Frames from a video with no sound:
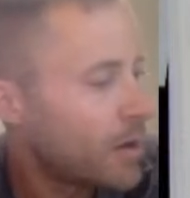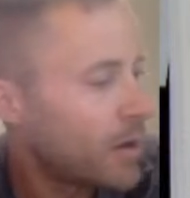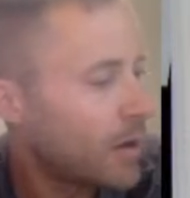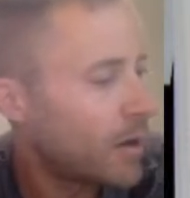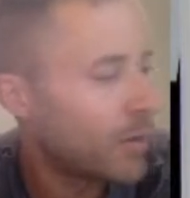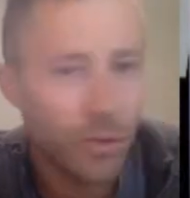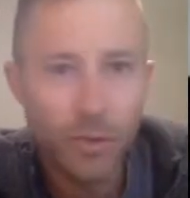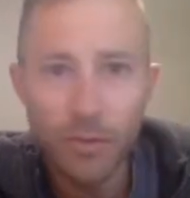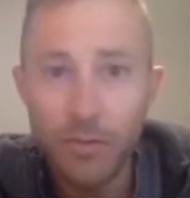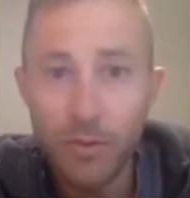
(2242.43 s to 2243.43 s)
We're
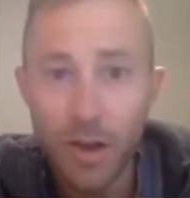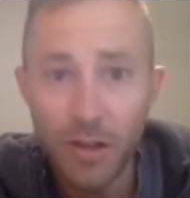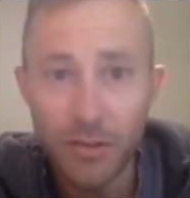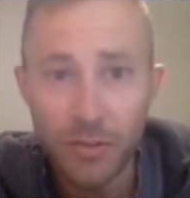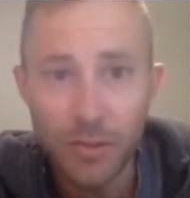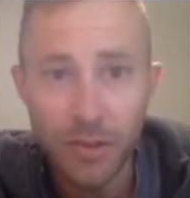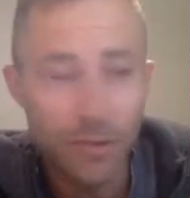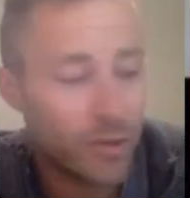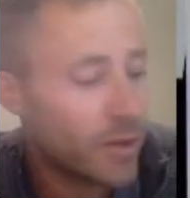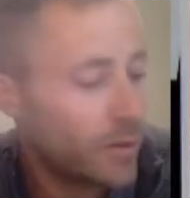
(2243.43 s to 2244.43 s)
doing philosophy
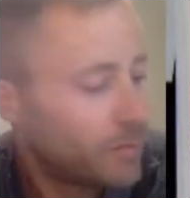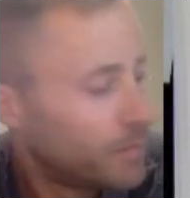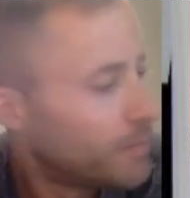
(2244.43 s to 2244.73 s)
instead.